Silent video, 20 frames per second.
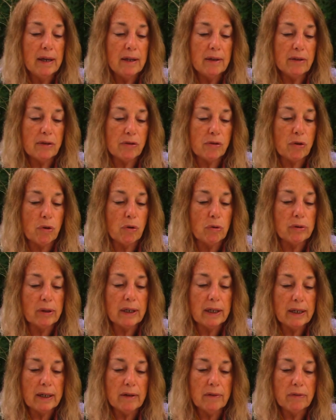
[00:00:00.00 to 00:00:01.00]
This
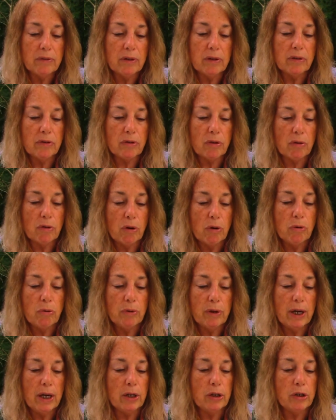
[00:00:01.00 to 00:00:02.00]
golden gift is our
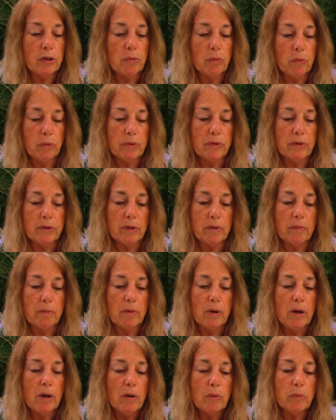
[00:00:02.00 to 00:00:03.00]
own ancient wisdom,
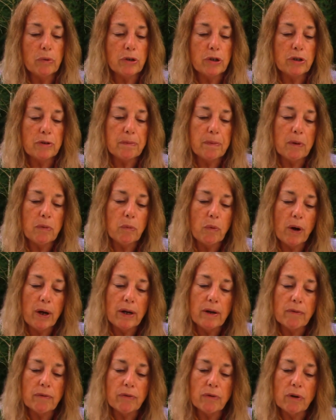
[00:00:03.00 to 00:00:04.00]
which has been
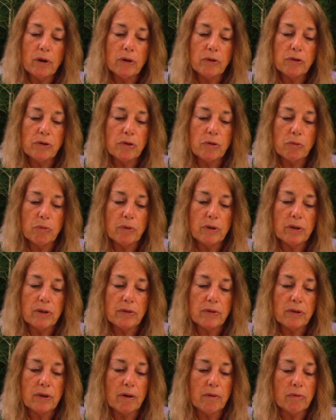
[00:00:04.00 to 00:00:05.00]
waiting for us to
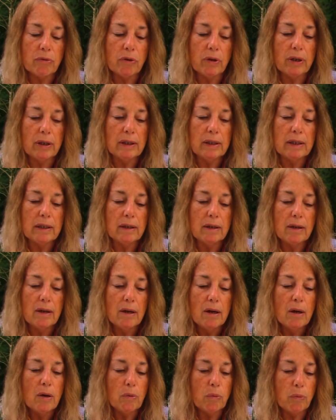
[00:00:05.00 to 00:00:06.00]
rediscover it.
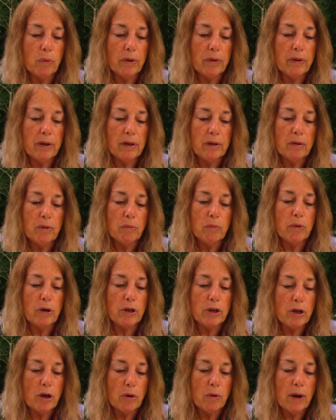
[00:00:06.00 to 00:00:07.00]
With it, we
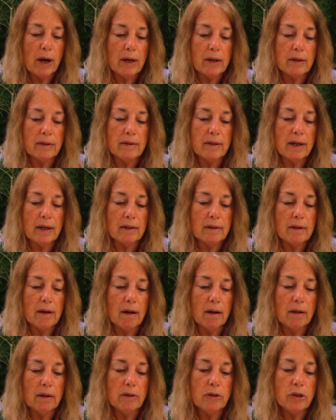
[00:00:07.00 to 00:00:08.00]
know how to take
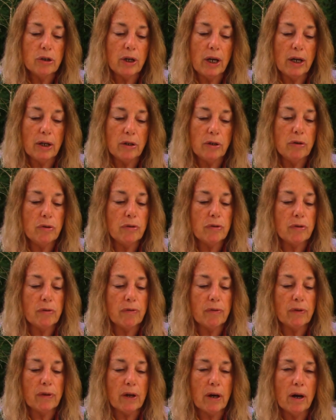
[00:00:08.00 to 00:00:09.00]
knowledge and use it
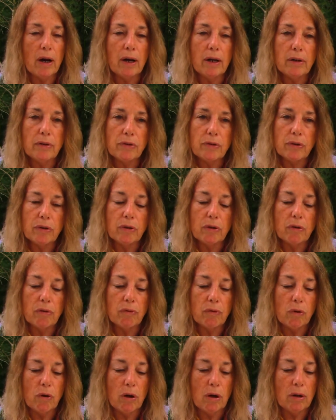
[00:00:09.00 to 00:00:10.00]
for the highest good
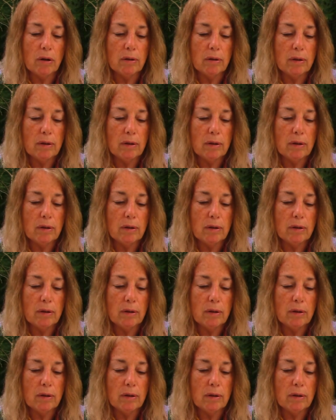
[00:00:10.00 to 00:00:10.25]
of all.